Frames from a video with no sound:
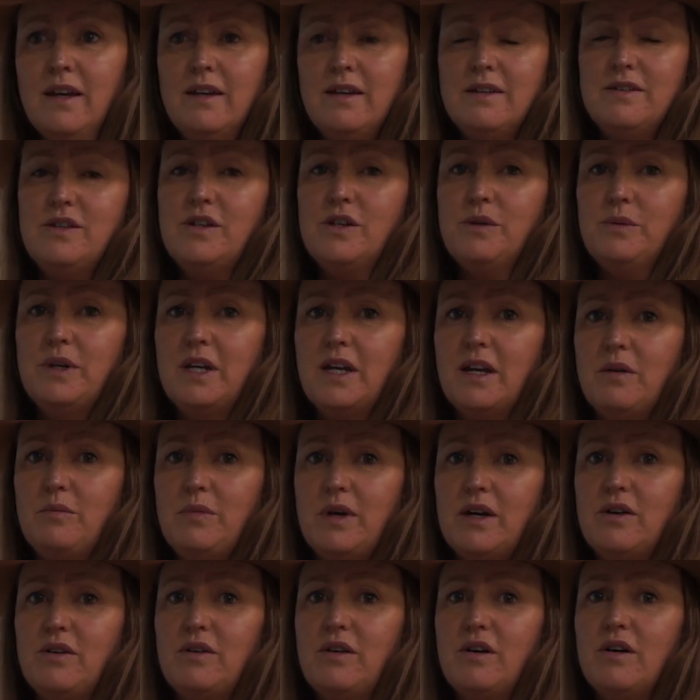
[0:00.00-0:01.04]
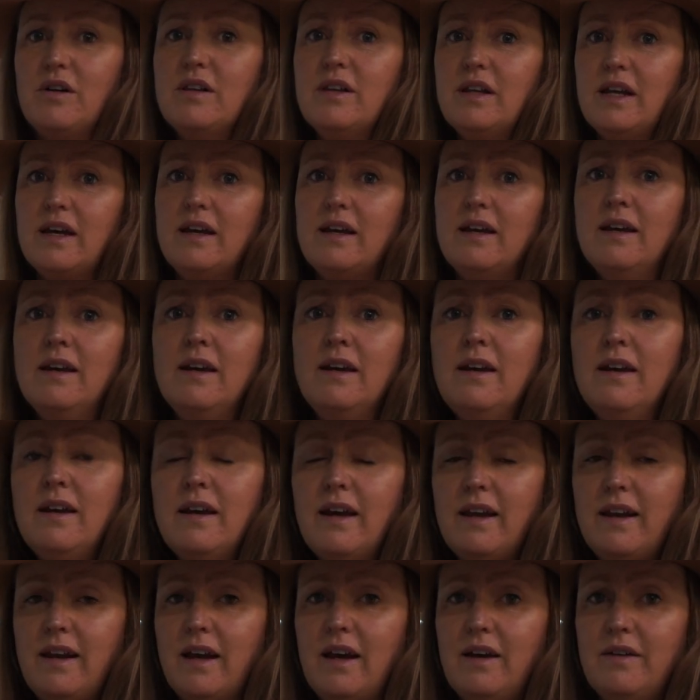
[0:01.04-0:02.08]
so you don't want to come back on a holiday
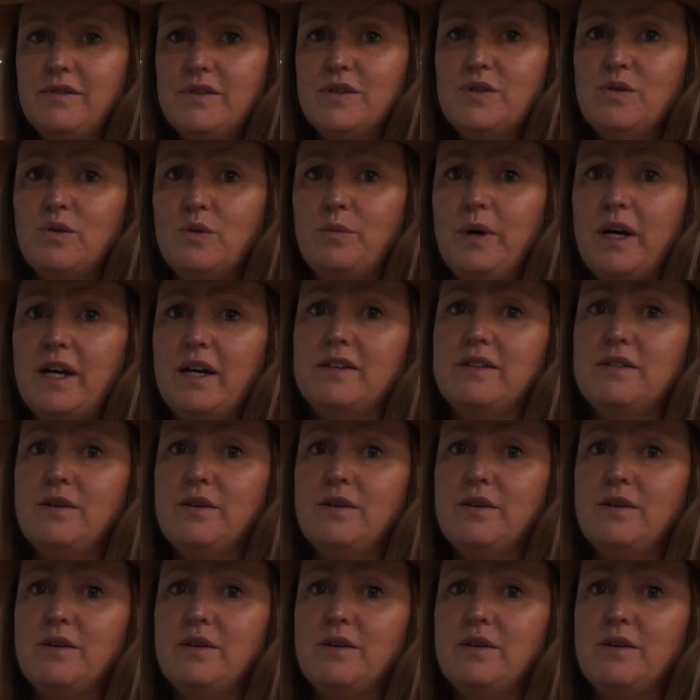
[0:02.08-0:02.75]
and have sore back.